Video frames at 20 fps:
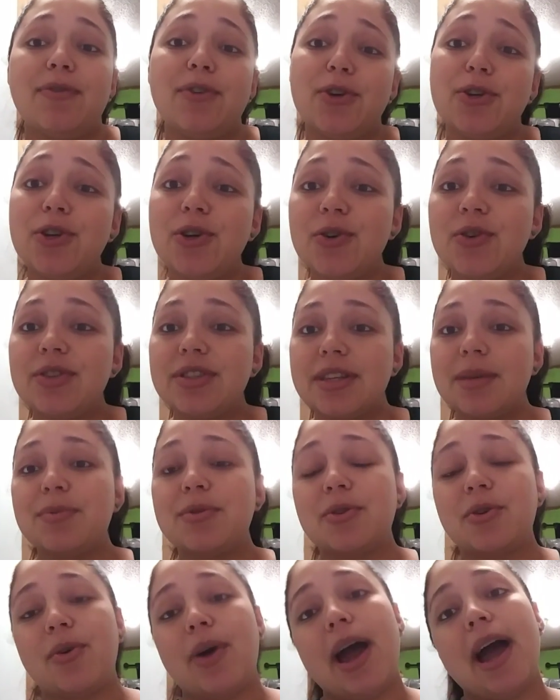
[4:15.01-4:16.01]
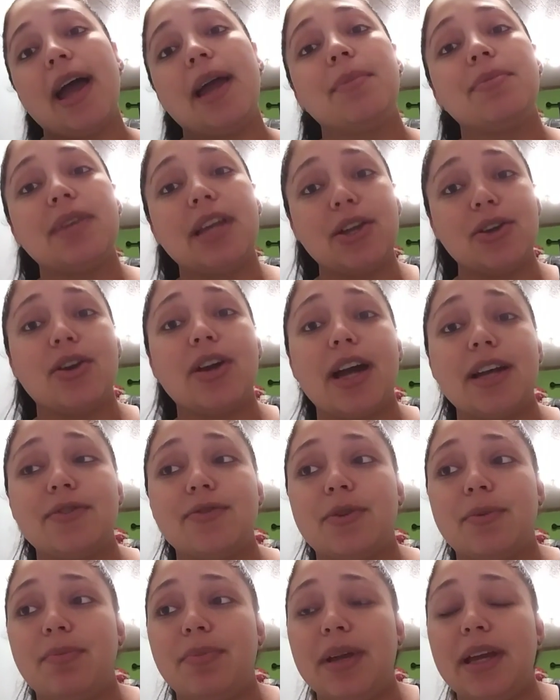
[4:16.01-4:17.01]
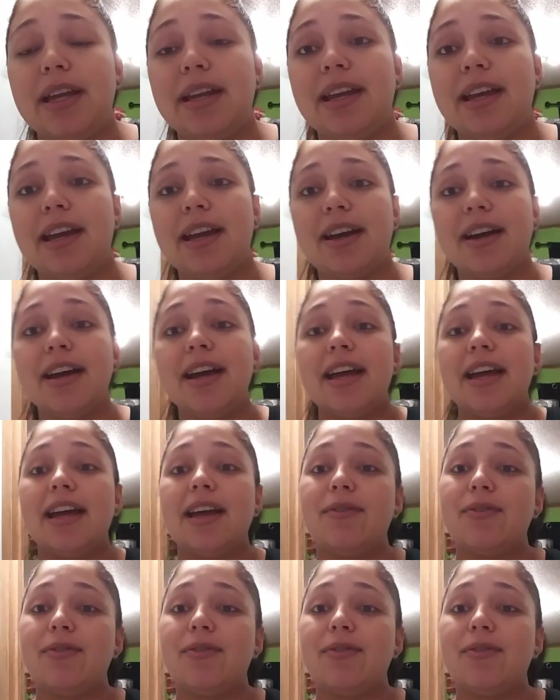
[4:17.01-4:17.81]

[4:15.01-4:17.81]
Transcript: If you're new, subscribe. Thank you guys for being here.